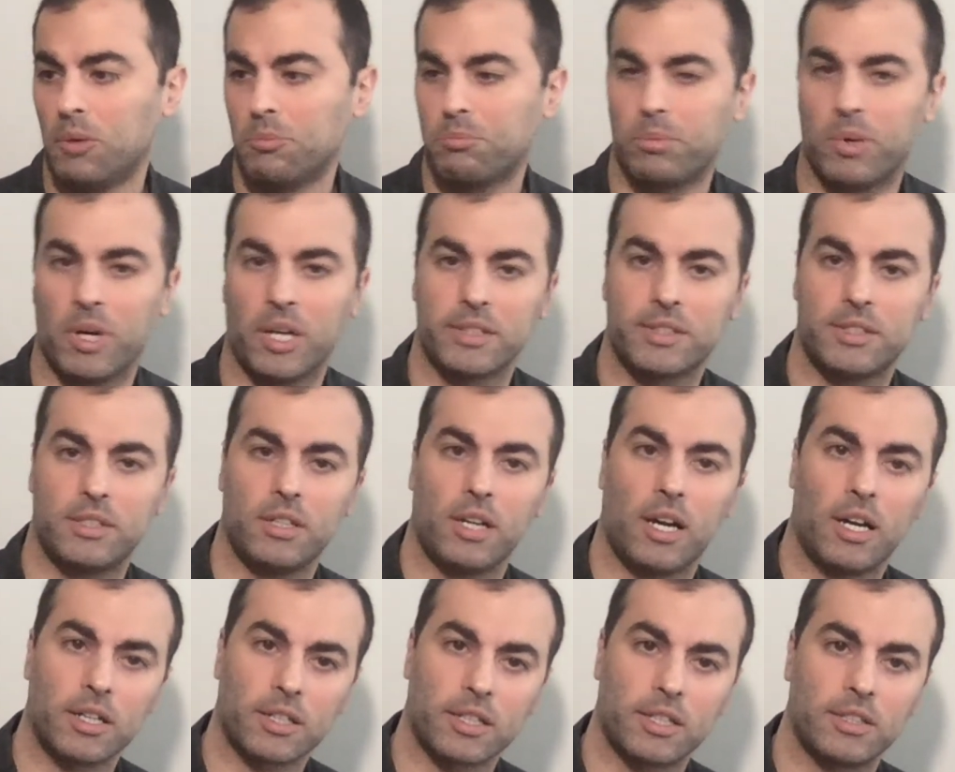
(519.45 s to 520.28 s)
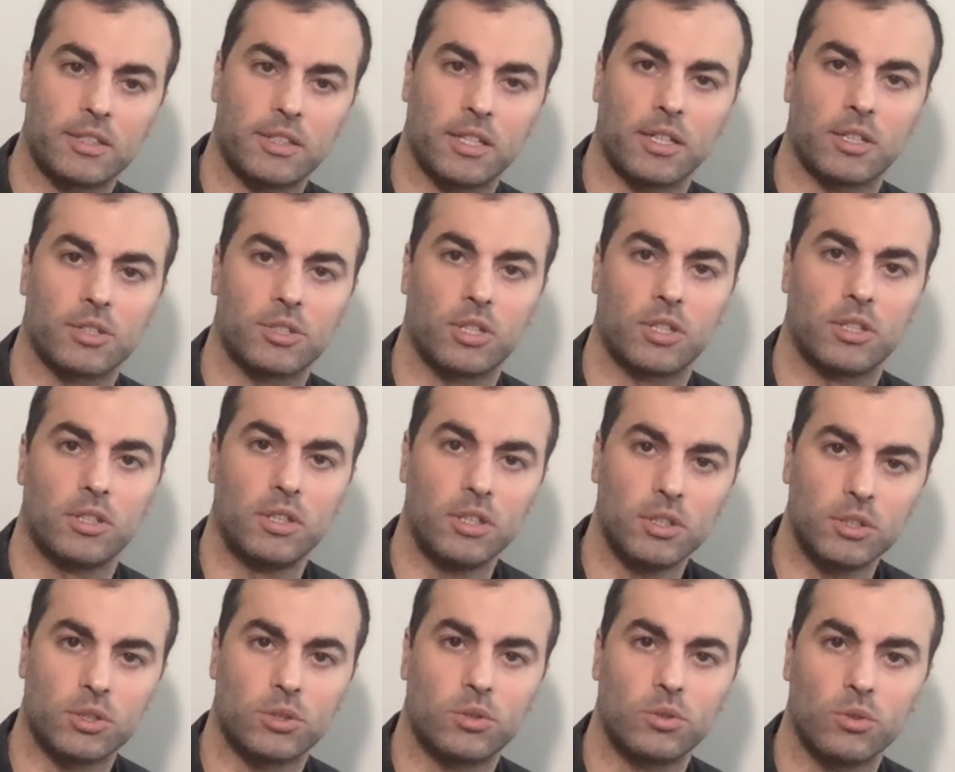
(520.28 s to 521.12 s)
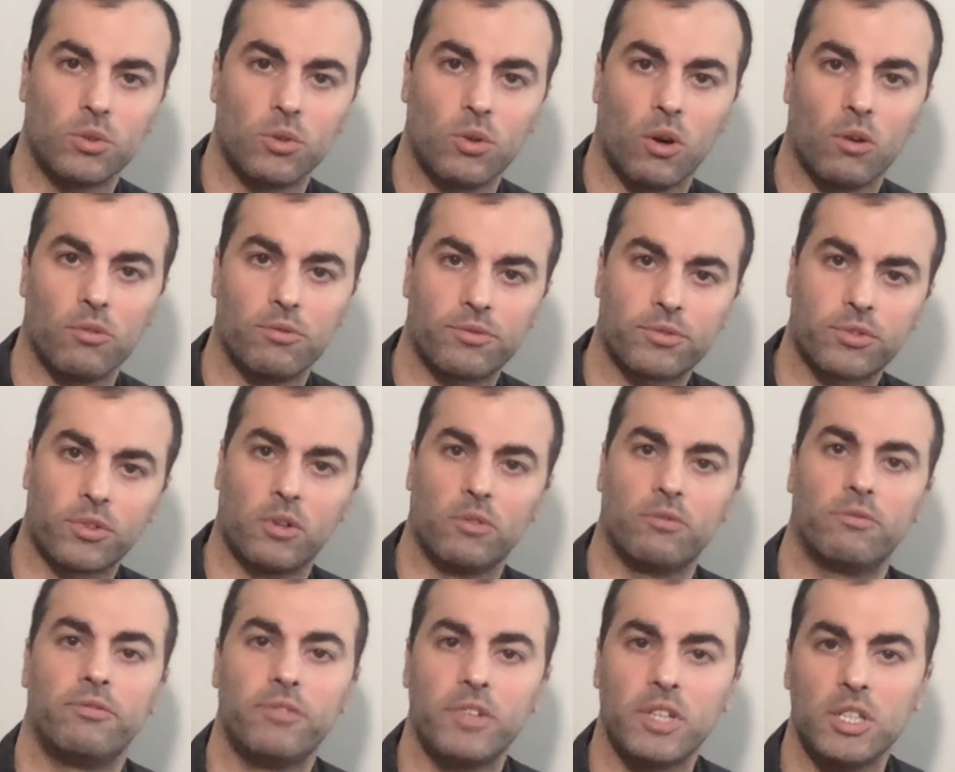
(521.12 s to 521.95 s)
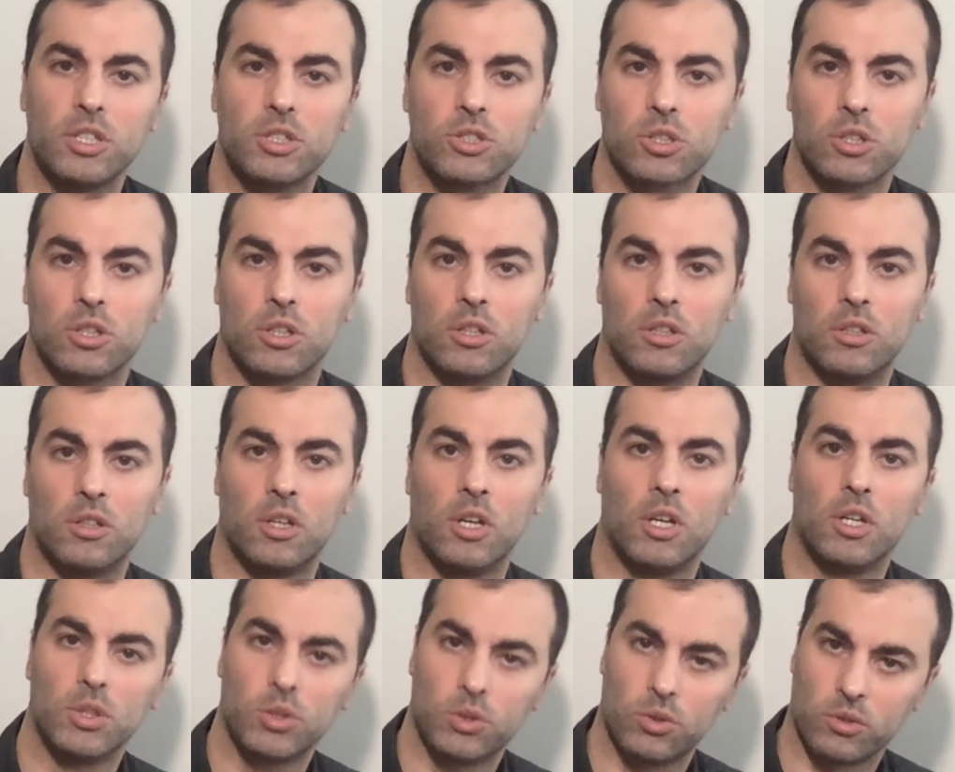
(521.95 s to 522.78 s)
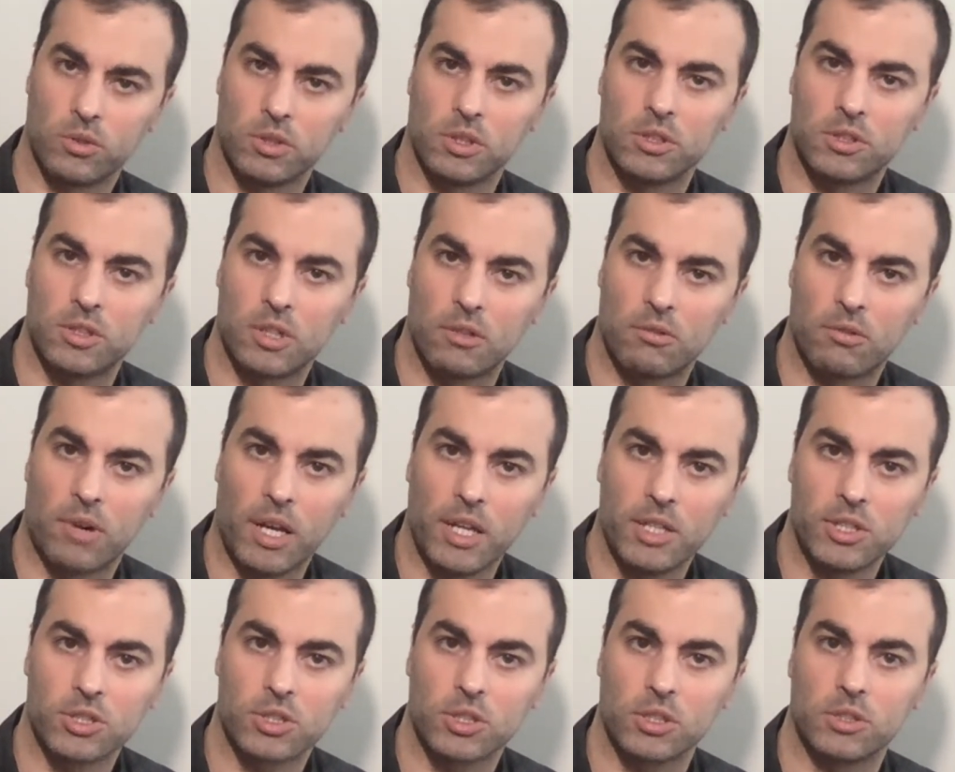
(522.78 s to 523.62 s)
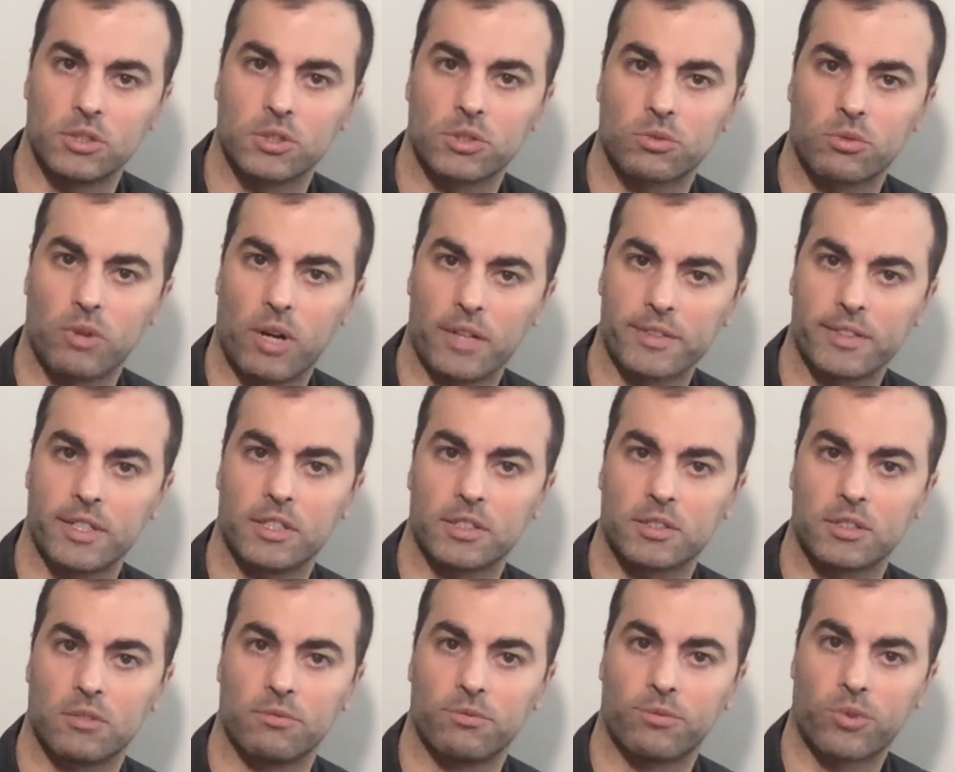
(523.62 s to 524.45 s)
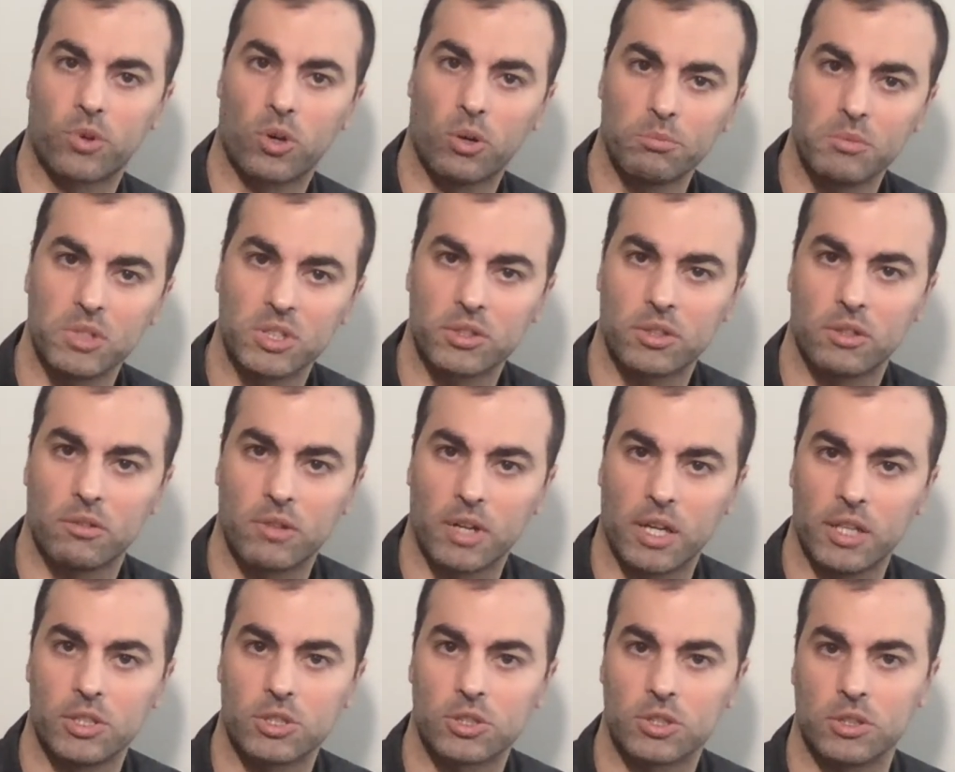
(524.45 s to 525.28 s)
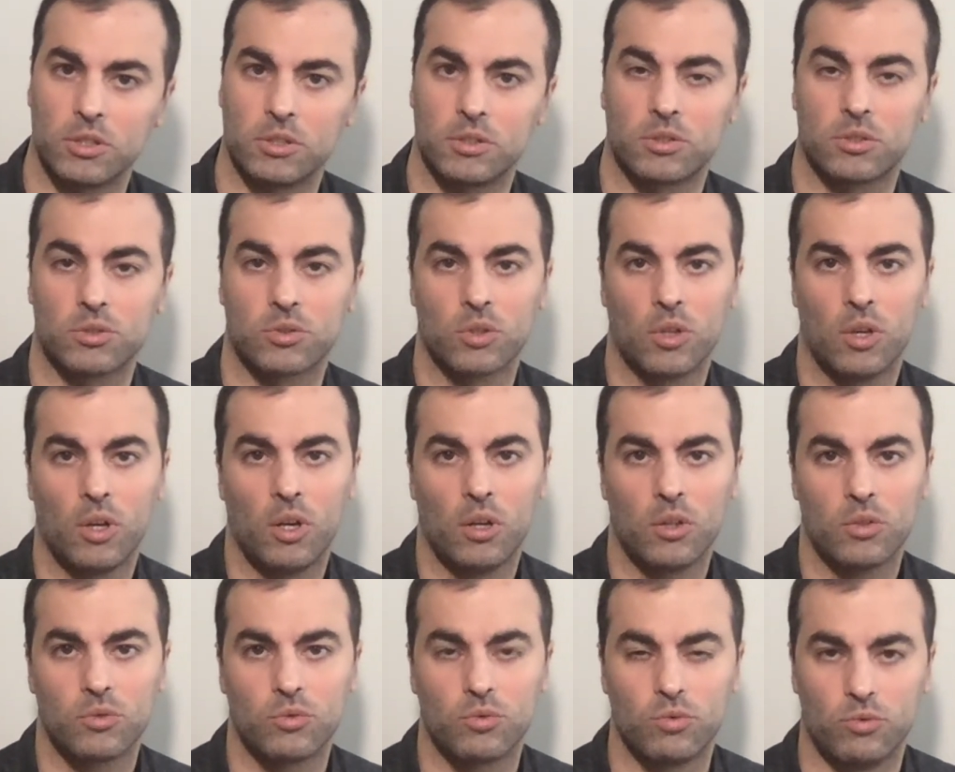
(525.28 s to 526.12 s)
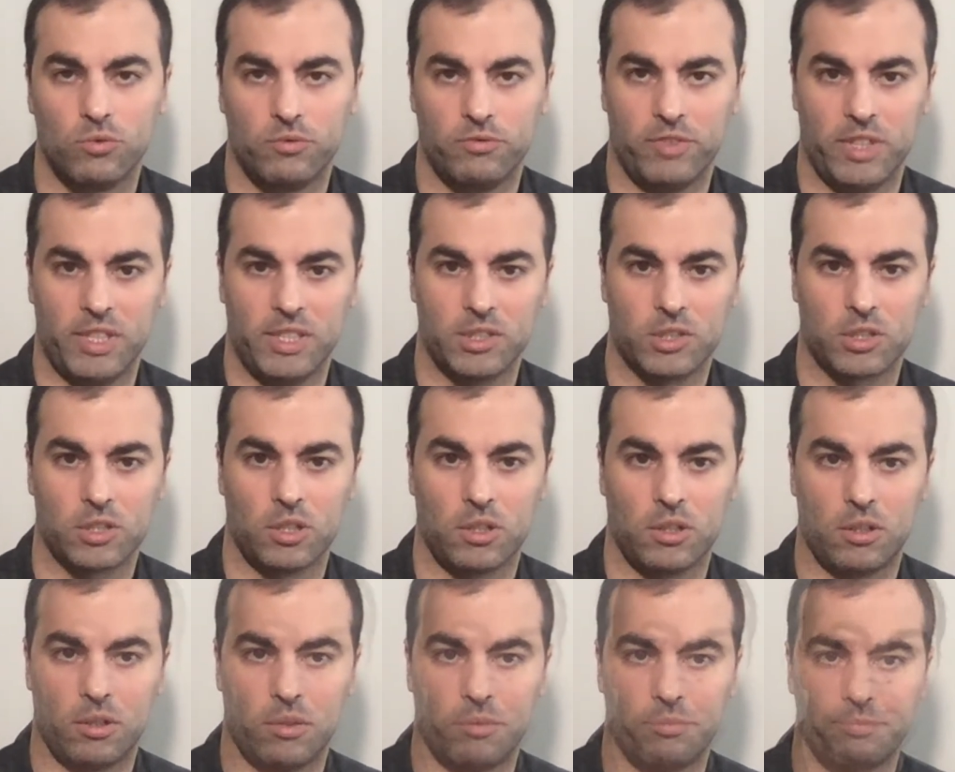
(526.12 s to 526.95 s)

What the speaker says: but the architecture needs to go from vision to iterations rather than from iterations to vision.